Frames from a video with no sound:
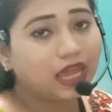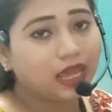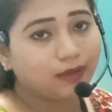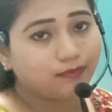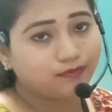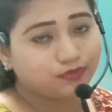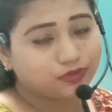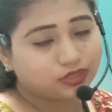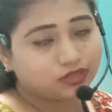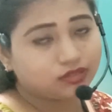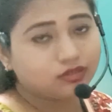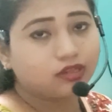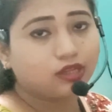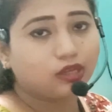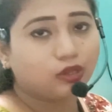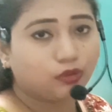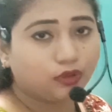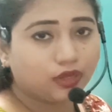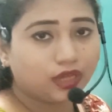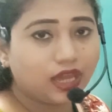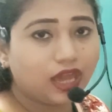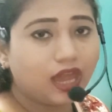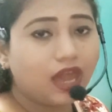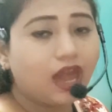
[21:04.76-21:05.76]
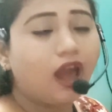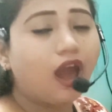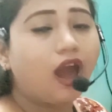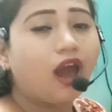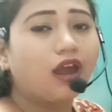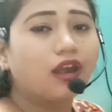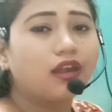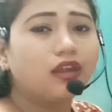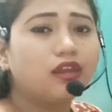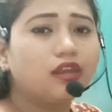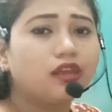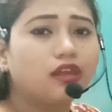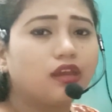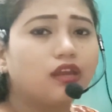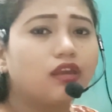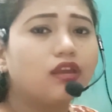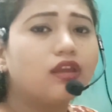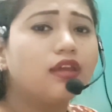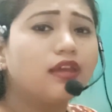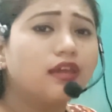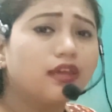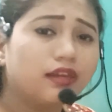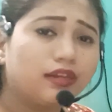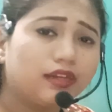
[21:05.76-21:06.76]
apes. Okay,
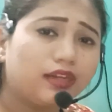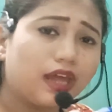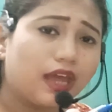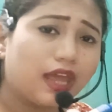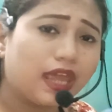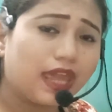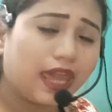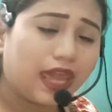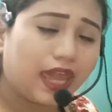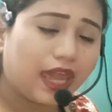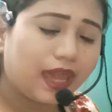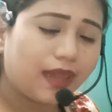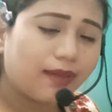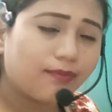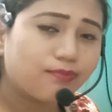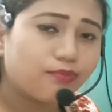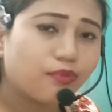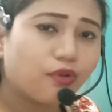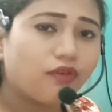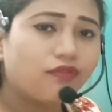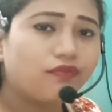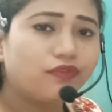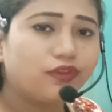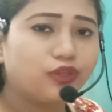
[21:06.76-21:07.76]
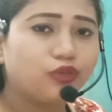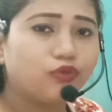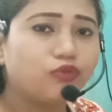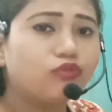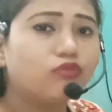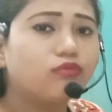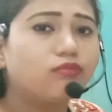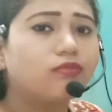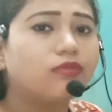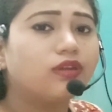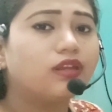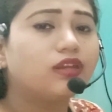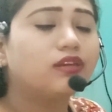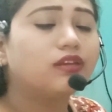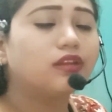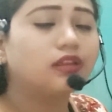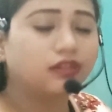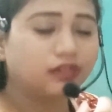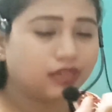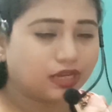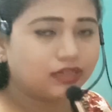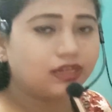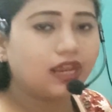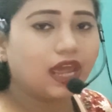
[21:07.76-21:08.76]
earlier the ape of human,
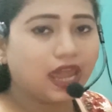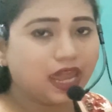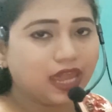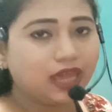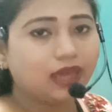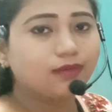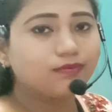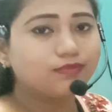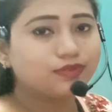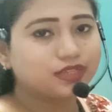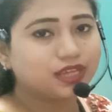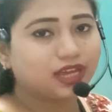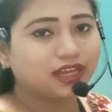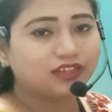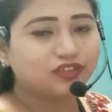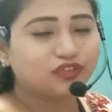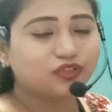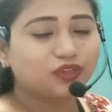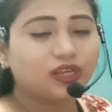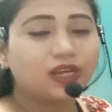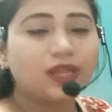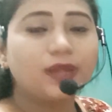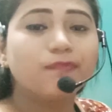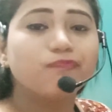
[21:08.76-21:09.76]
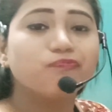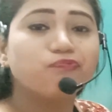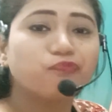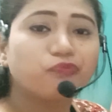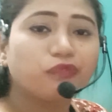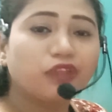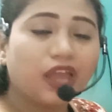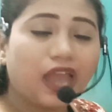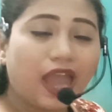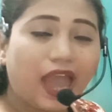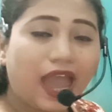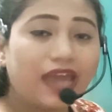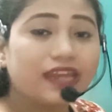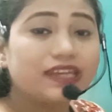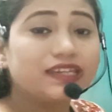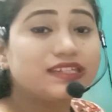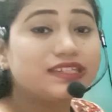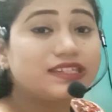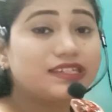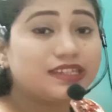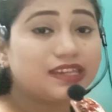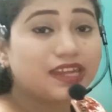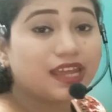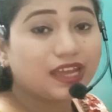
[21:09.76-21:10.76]
that apes actually
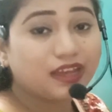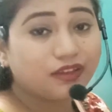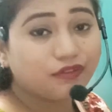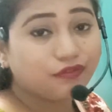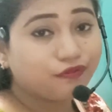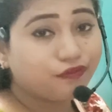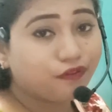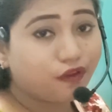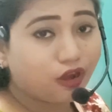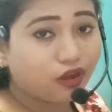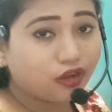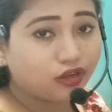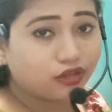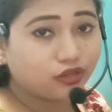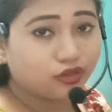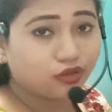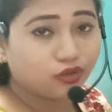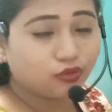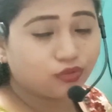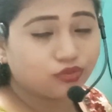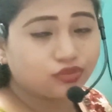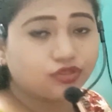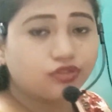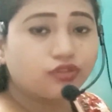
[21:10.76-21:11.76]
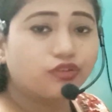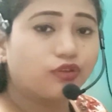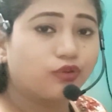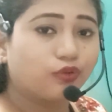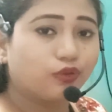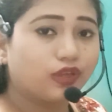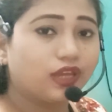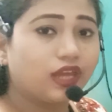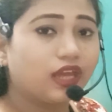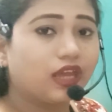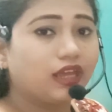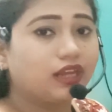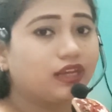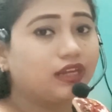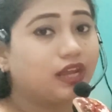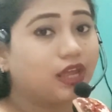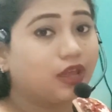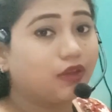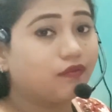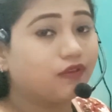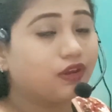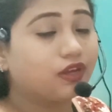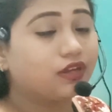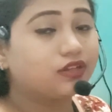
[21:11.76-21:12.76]
had thick fur growth. Okay,
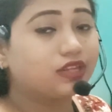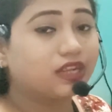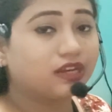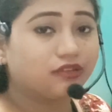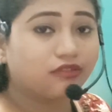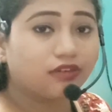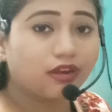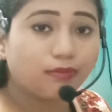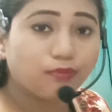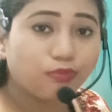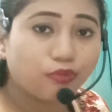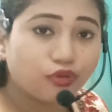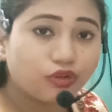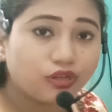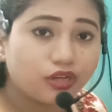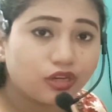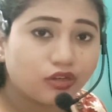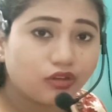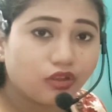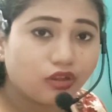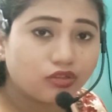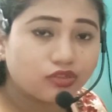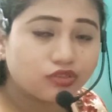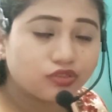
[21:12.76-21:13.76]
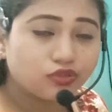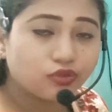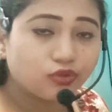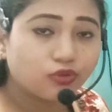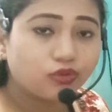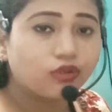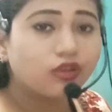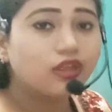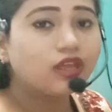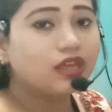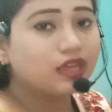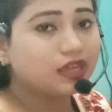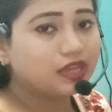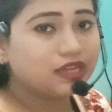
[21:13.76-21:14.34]
they were tetrapodal also.